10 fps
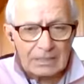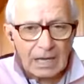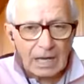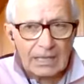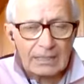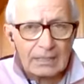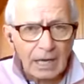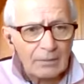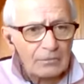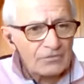I
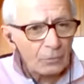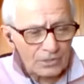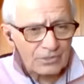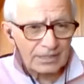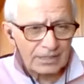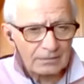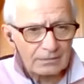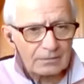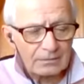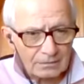was fortunate,
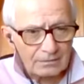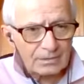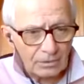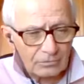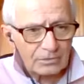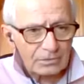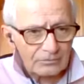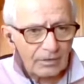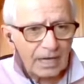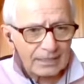to
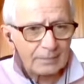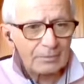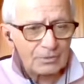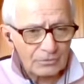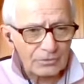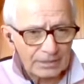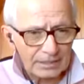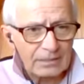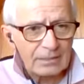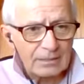find opportunity.
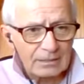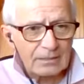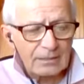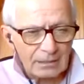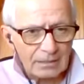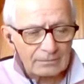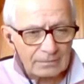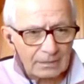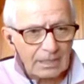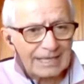A
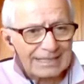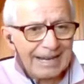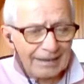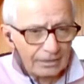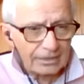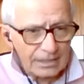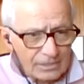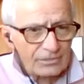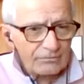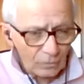lot of talent
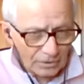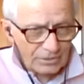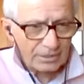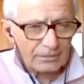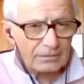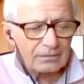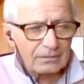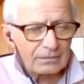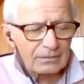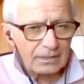isn't fortunate
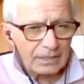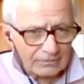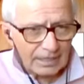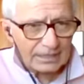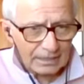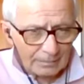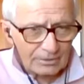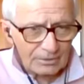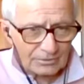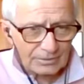in finding
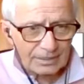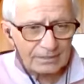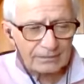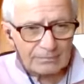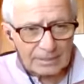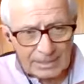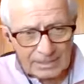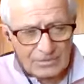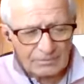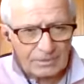opportunity, and maybe
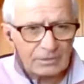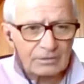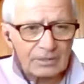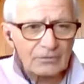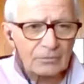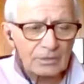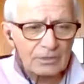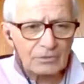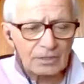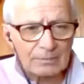that's something else we want
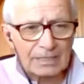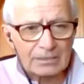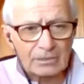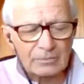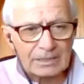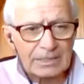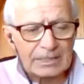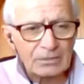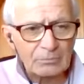to talk about a little bit later.